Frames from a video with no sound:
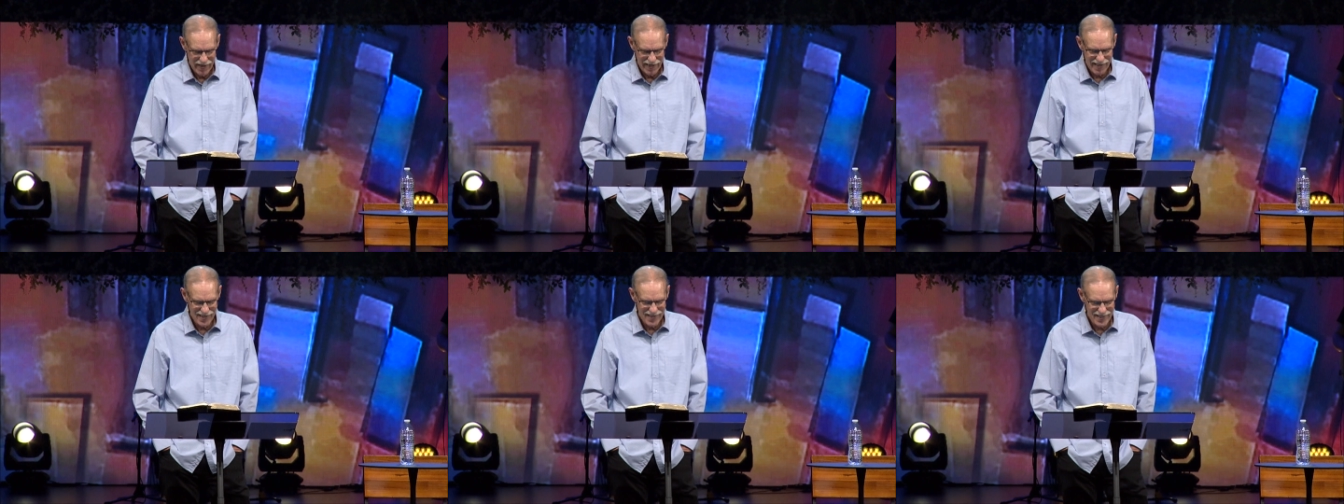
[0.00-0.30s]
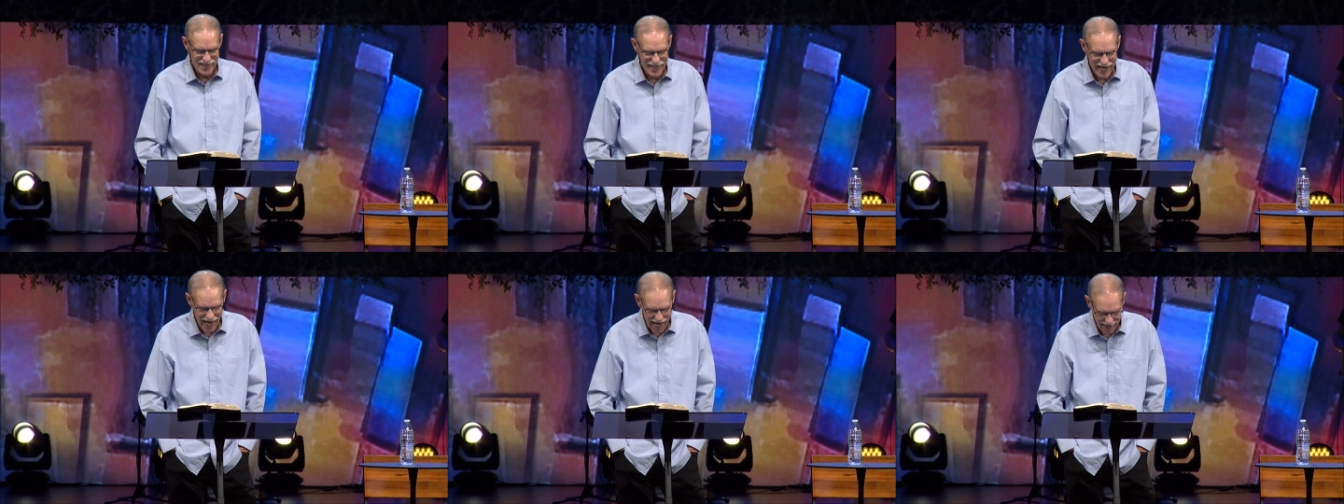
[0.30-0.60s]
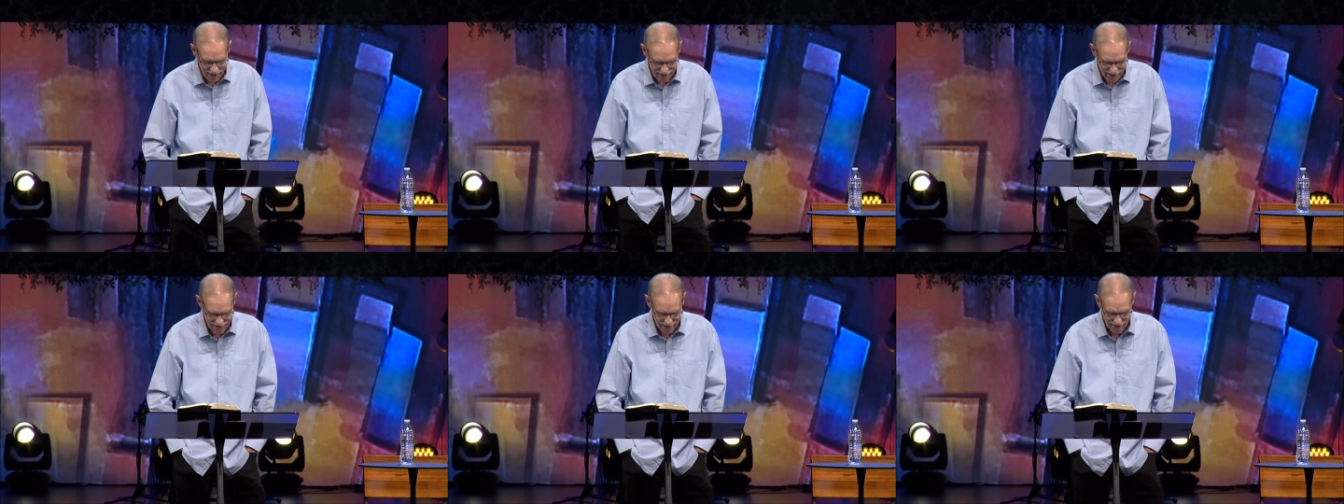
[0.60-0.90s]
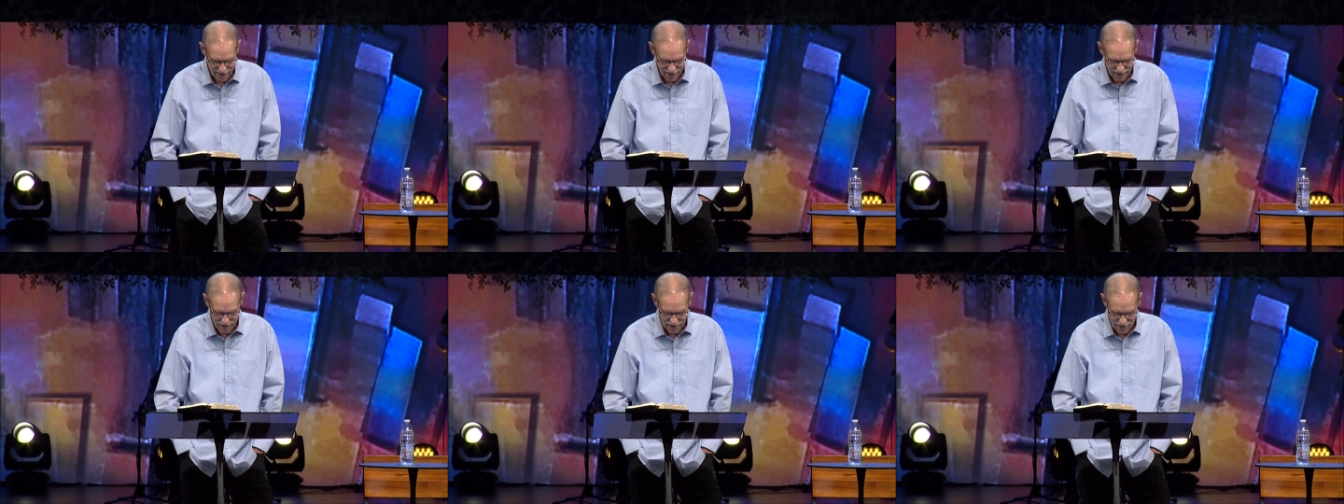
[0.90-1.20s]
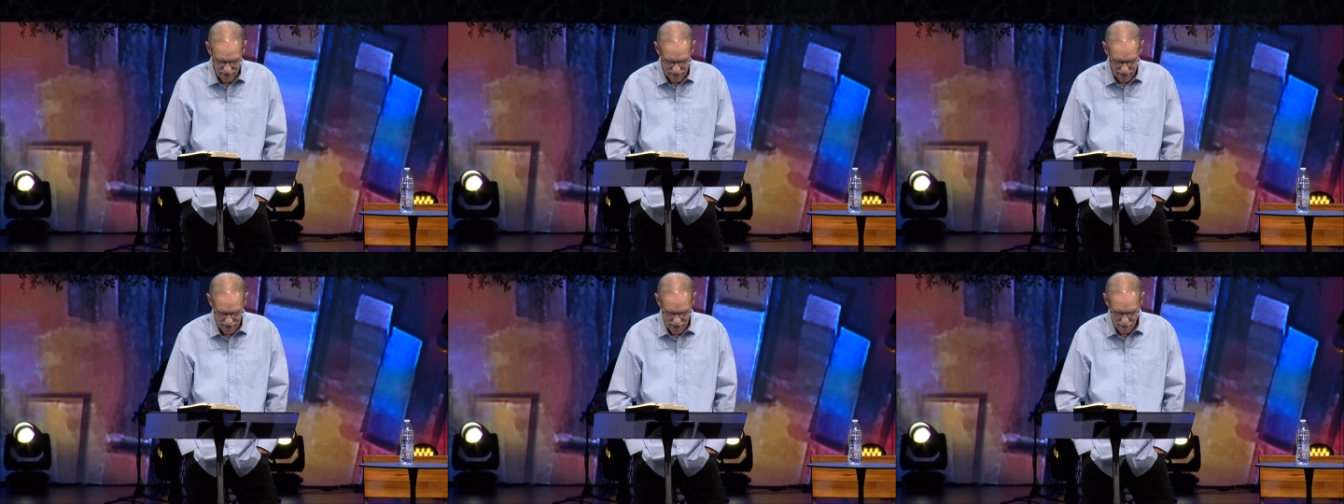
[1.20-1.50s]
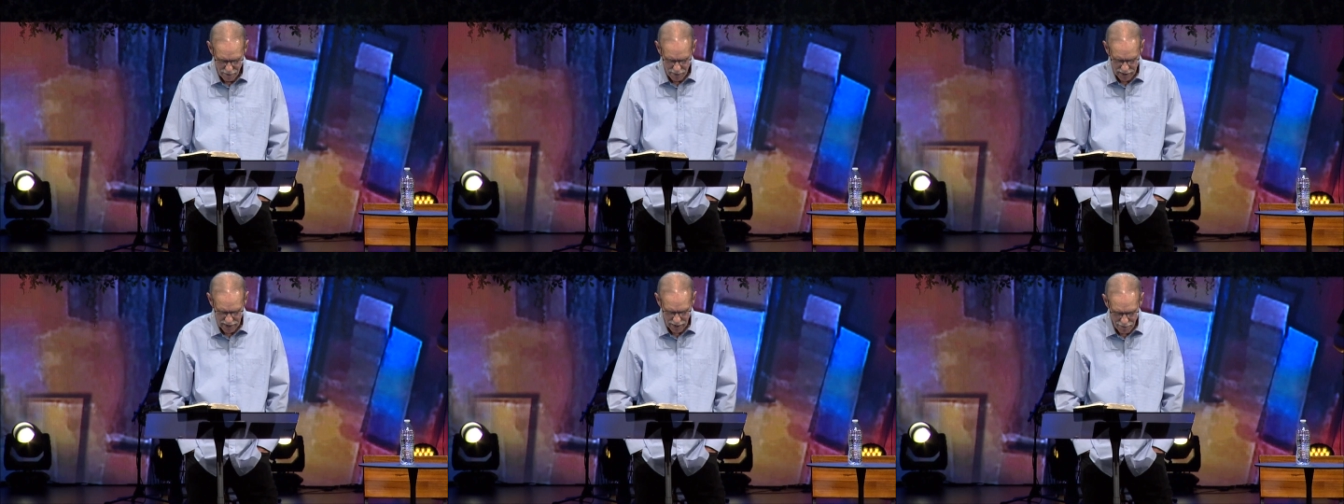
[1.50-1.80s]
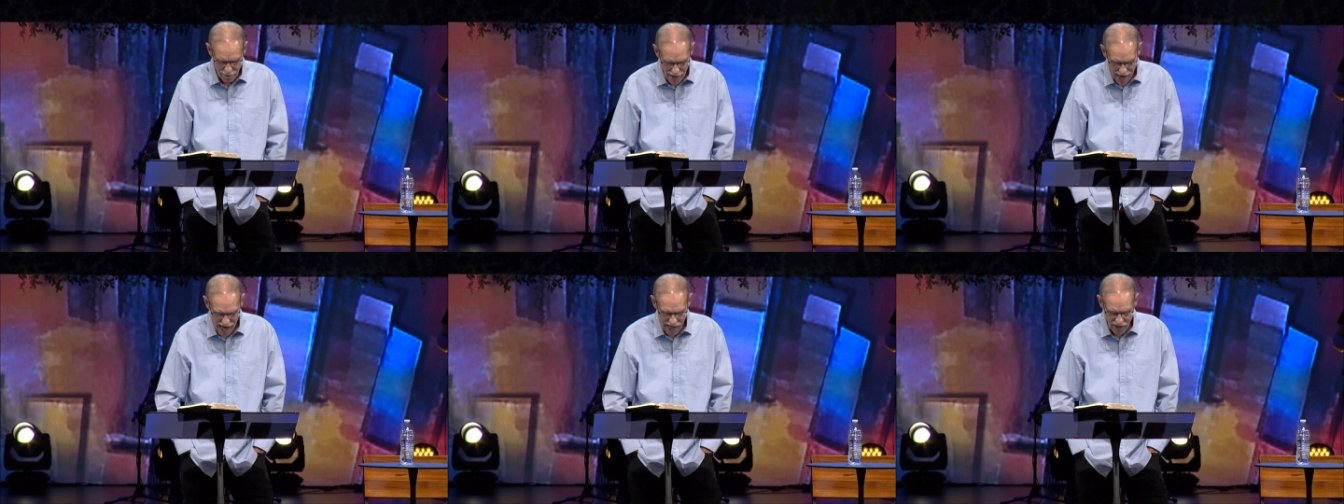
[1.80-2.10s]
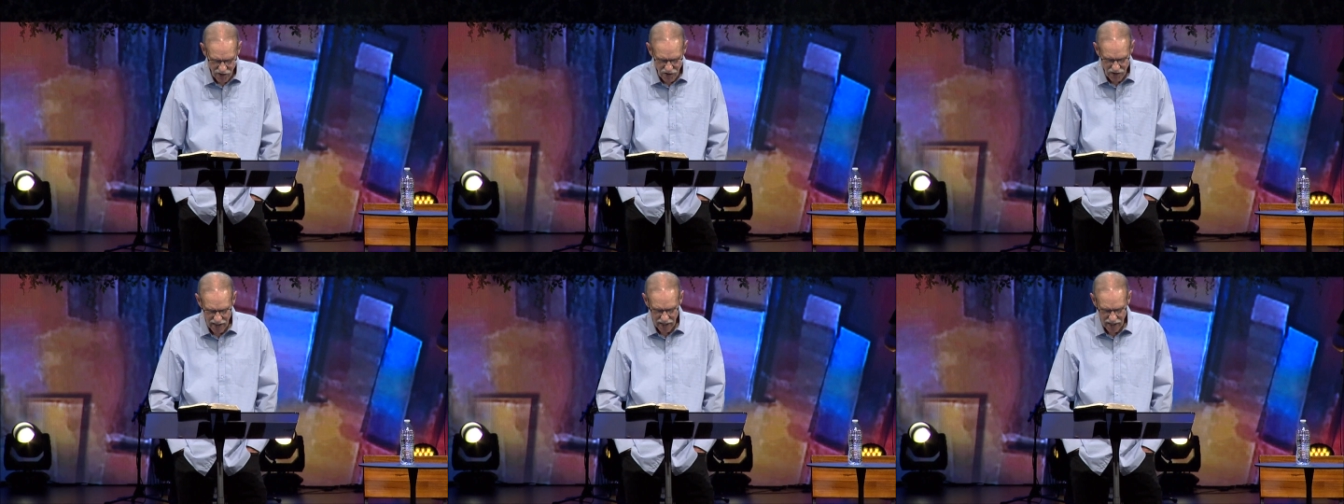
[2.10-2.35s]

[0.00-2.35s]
is death, but the mind